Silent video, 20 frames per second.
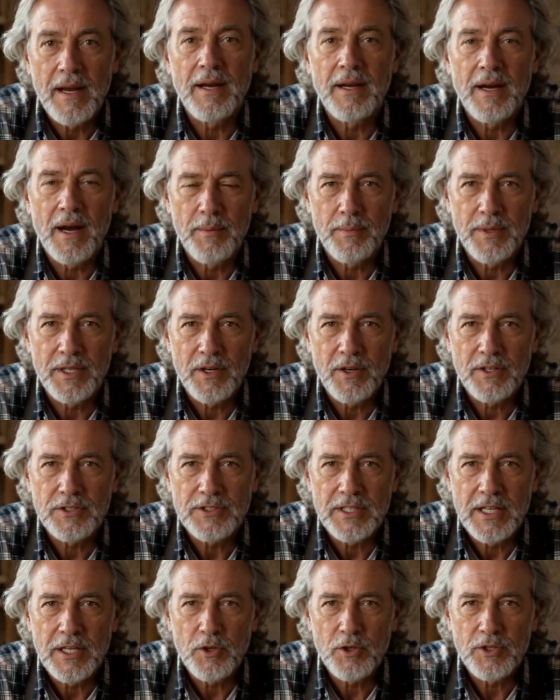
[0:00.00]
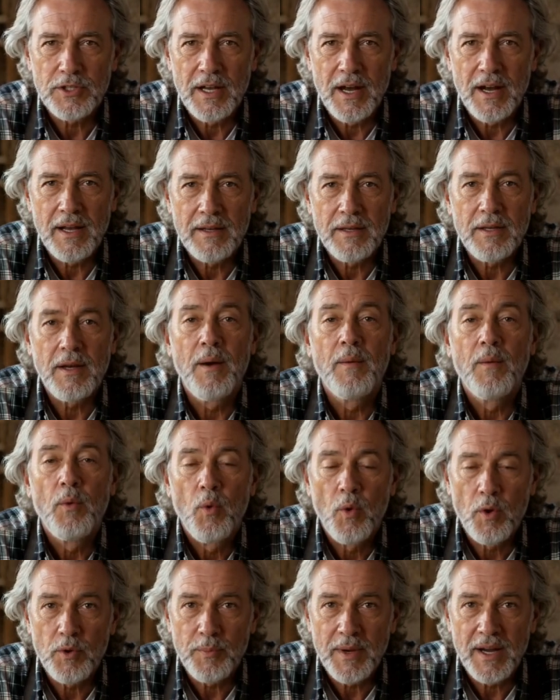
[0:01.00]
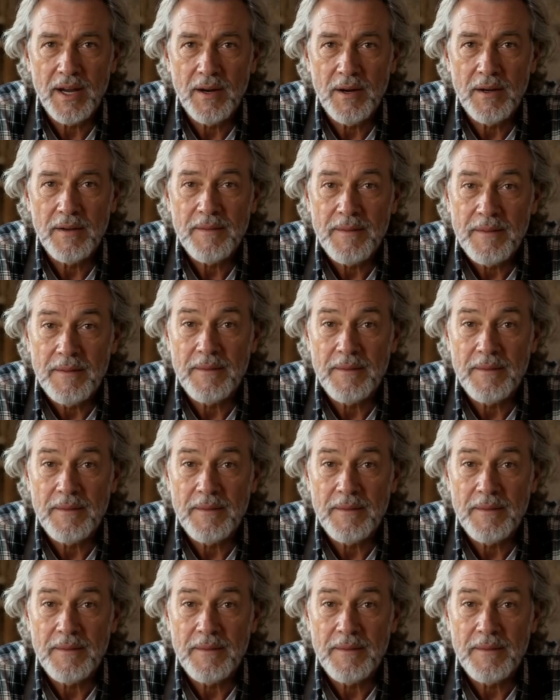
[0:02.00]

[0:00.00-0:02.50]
Not because they could not afford better.